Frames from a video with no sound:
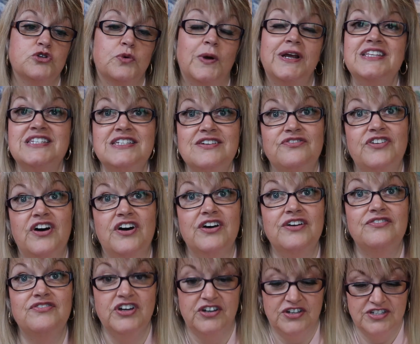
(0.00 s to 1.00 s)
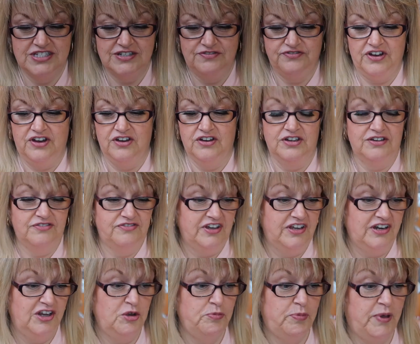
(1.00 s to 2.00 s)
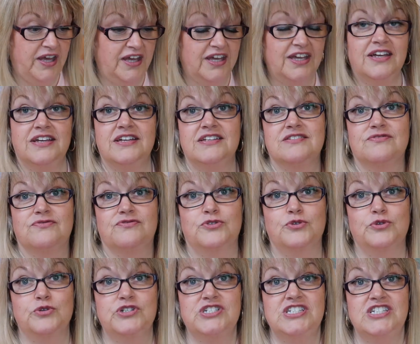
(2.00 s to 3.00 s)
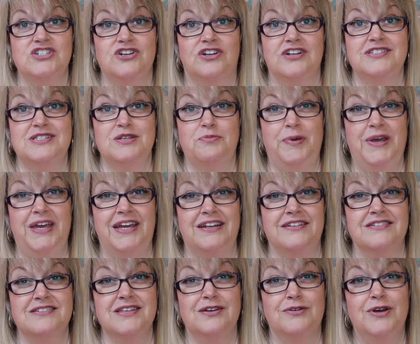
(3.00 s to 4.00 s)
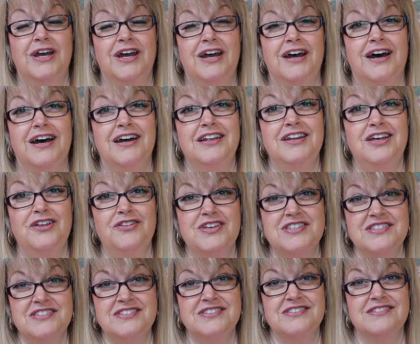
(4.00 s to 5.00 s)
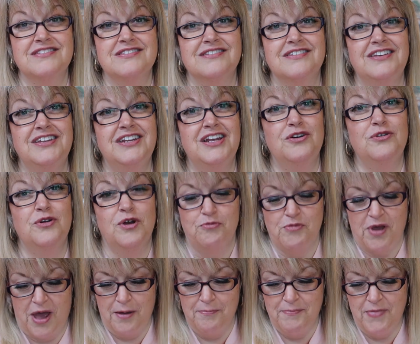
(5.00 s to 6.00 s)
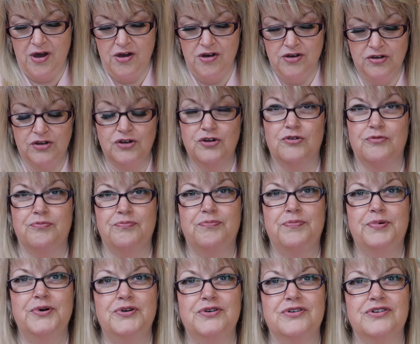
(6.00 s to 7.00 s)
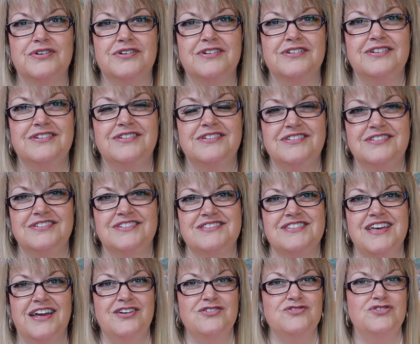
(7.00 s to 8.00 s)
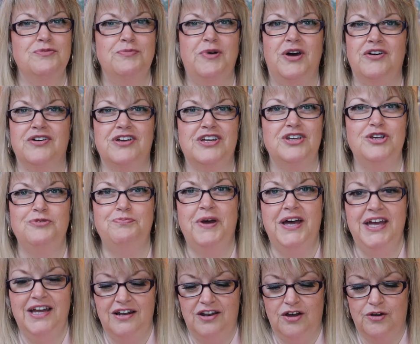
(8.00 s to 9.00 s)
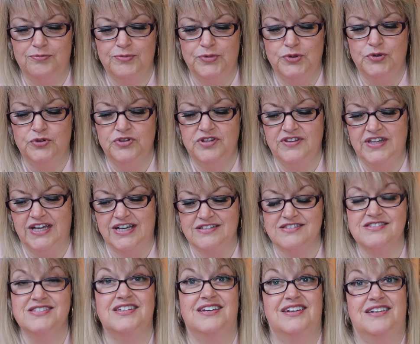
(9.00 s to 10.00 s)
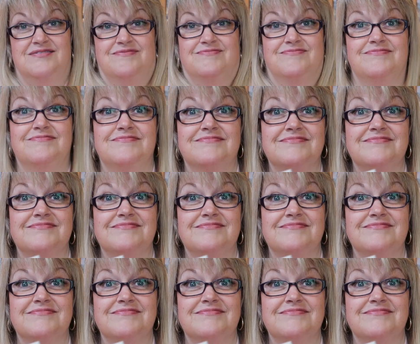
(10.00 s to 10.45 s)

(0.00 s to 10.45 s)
$25.95 and I paid $40 a pin. So I know that's, you know, a markup, but secondary market, you pay a lot more than that. So